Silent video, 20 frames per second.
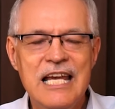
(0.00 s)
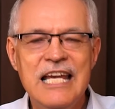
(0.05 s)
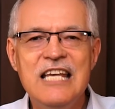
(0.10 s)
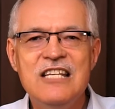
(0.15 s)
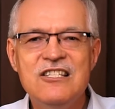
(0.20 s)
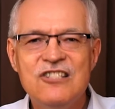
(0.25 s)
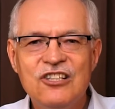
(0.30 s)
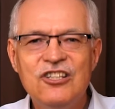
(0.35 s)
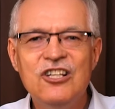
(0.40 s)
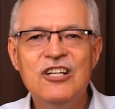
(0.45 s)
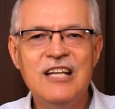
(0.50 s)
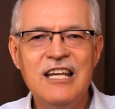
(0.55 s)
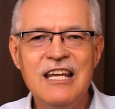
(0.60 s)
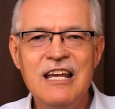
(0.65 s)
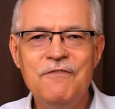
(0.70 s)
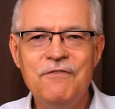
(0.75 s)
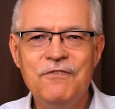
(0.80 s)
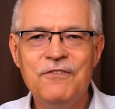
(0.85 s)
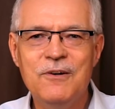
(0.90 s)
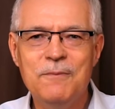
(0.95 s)
He's
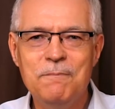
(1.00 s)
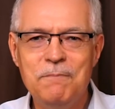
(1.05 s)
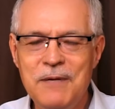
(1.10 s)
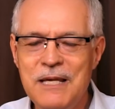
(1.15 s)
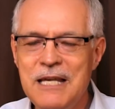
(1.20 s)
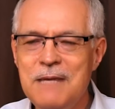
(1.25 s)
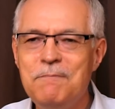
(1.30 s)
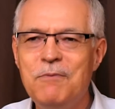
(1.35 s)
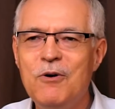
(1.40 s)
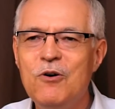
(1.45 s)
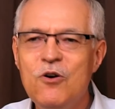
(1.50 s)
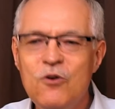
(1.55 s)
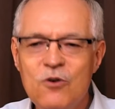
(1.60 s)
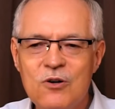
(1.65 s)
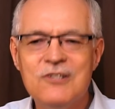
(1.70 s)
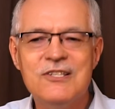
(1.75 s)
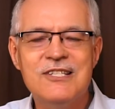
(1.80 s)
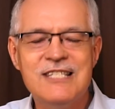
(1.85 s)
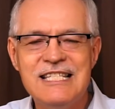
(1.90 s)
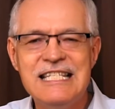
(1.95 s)
looking for people
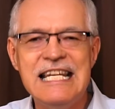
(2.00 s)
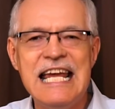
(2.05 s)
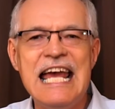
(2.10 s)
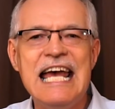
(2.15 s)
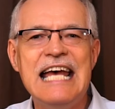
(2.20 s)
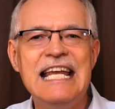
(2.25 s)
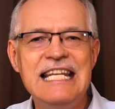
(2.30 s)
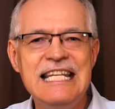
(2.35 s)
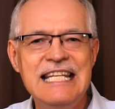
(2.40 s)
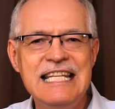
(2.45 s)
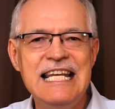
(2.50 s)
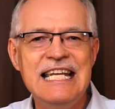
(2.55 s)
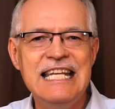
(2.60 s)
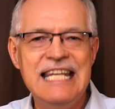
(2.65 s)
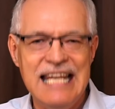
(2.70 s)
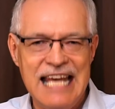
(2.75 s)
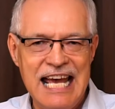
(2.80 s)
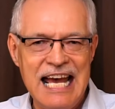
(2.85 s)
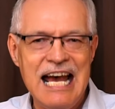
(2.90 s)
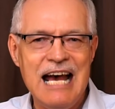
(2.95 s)
who will stand in the
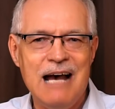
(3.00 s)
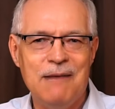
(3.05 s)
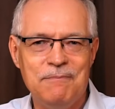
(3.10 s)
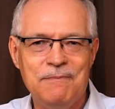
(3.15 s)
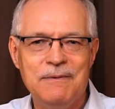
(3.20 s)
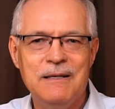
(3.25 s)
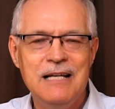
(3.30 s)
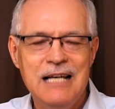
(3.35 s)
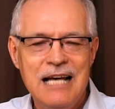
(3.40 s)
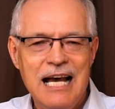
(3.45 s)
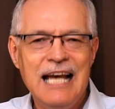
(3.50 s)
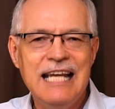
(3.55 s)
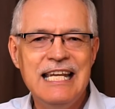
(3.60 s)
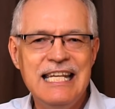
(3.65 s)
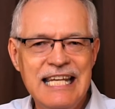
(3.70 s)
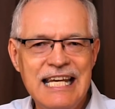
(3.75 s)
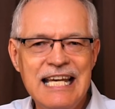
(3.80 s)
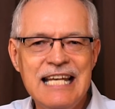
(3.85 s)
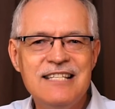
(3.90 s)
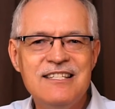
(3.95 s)
gap
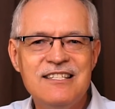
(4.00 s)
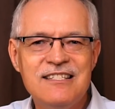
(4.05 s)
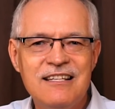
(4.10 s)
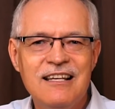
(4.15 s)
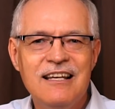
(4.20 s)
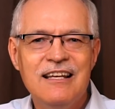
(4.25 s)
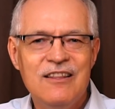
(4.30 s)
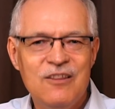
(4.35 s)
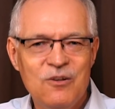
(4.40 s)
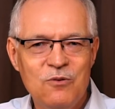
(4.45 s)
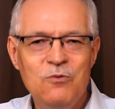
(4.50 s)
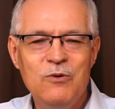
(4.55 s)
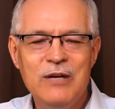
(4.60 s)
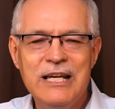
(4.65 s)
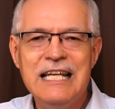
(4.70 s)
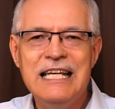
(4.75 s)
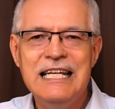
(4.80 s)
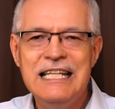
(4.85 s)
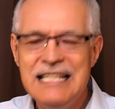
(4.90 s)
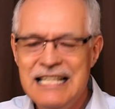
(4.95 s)
against the
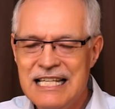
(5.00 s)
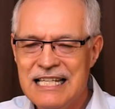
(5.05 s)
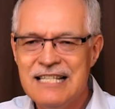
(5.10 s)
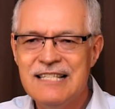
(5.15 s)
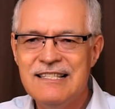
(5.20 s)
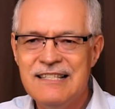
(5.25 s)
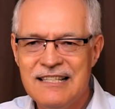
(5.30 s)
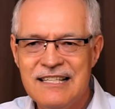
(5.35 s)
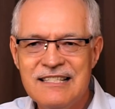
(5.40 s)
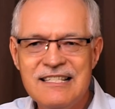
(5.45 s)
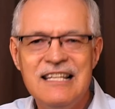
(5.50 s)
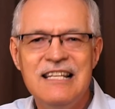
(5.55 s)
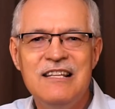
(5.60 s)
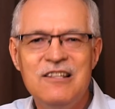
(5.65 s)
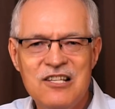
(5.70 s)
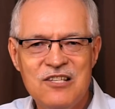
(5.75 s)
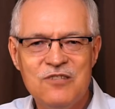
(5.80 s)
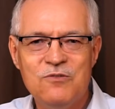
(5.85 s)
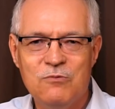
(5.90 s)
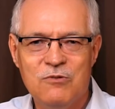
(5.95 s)
wickedness that's
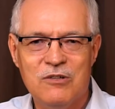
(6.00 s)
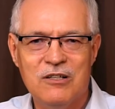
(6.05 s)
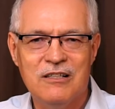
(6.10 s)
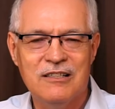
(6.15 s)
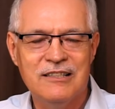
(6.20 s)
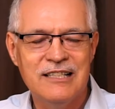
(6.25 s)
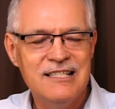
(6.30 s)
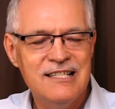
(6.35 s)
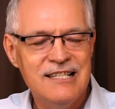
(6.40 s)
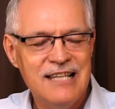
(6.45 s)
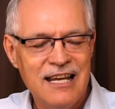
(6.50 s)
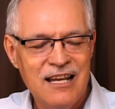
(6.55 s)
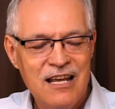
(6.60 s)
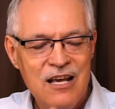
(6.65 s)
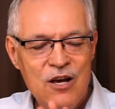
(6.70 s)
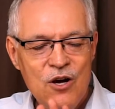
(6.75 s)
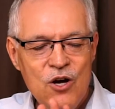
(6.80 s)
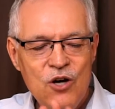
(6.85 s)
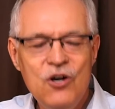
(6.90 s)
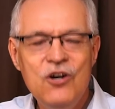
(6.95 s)
in this world and
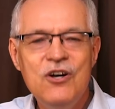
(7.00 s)
saying,